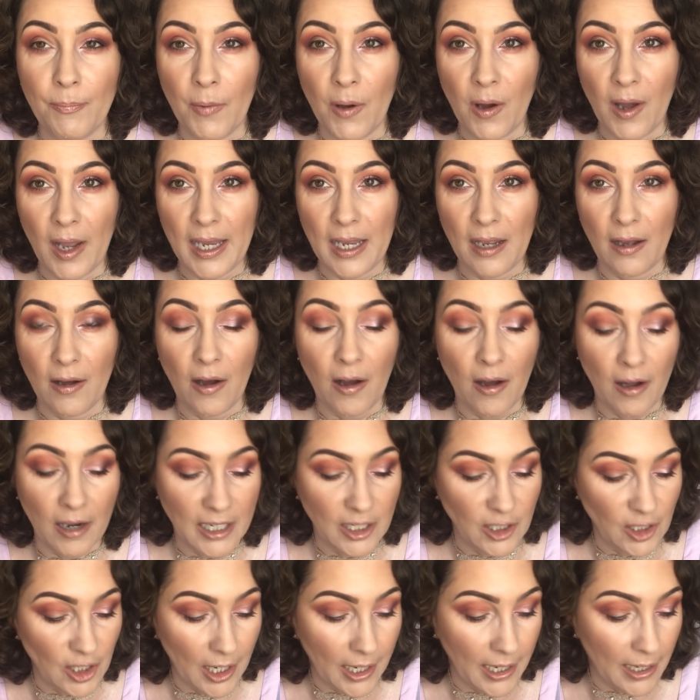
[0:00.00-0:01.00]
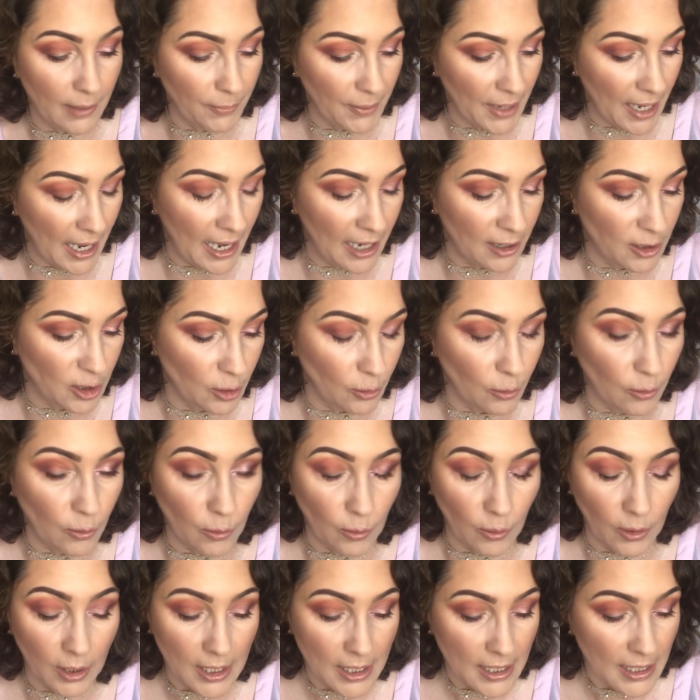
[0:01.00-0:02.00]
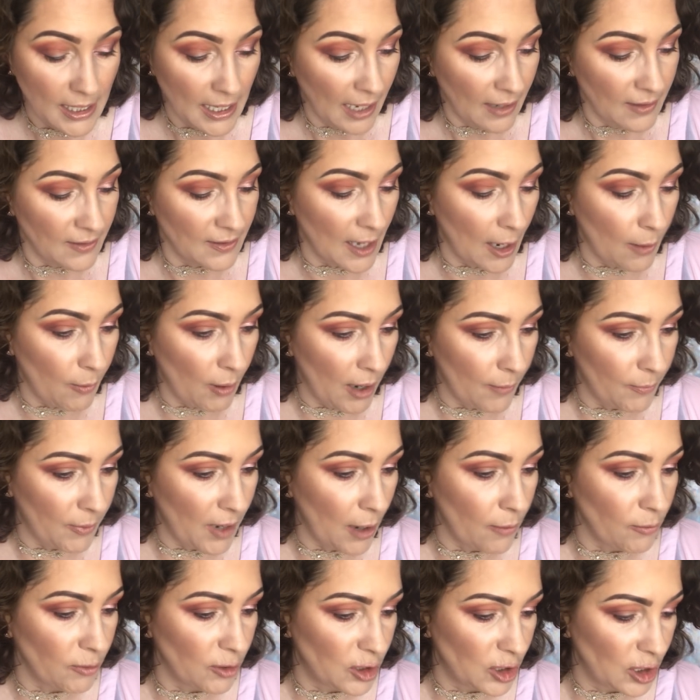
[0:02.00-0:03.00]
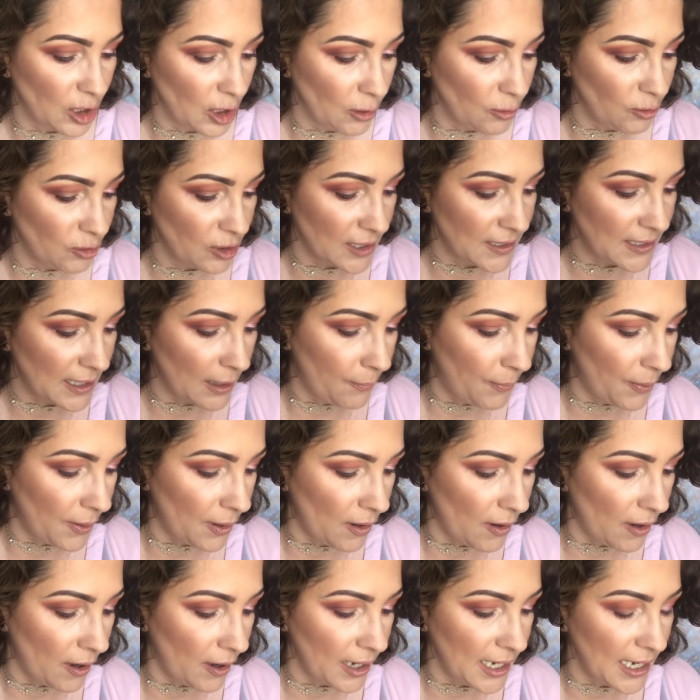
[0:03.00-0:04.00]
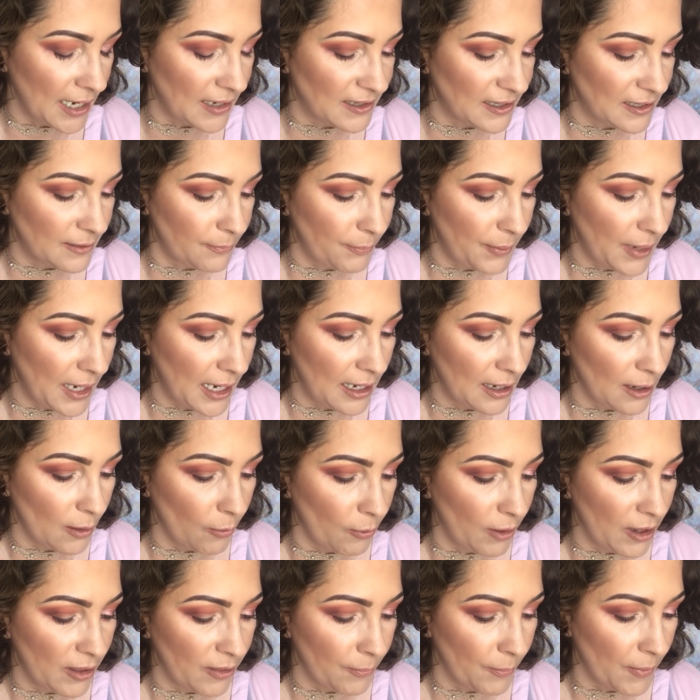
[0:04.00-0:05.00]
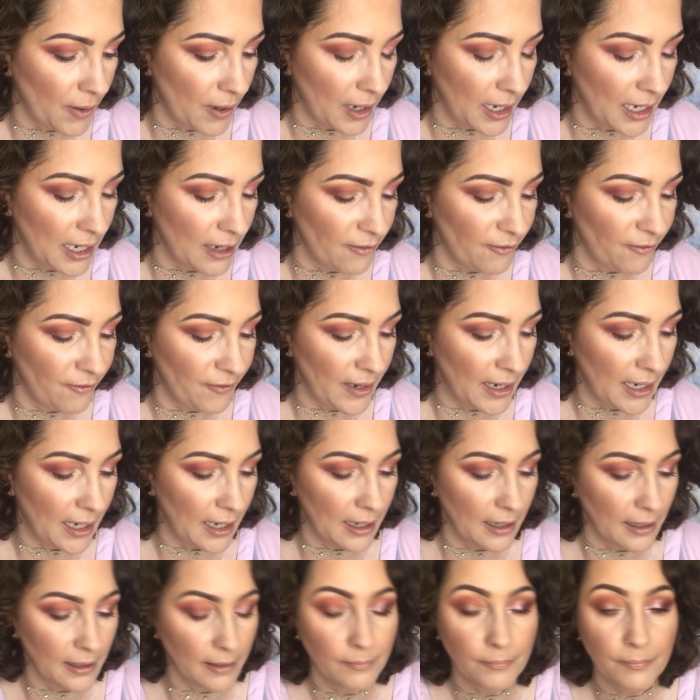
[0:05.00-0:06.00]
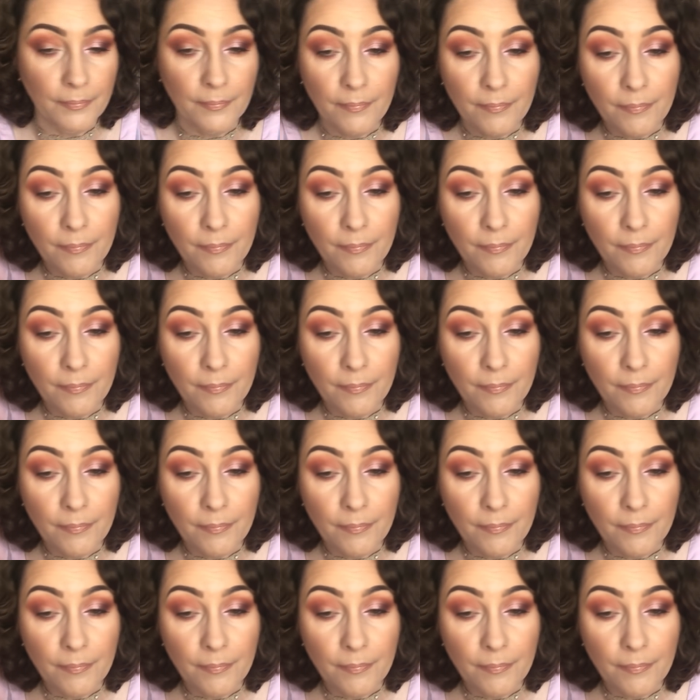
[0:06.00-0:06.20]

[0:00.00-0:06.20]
my eye shape at all. So I'm going to just apply spin with my finger,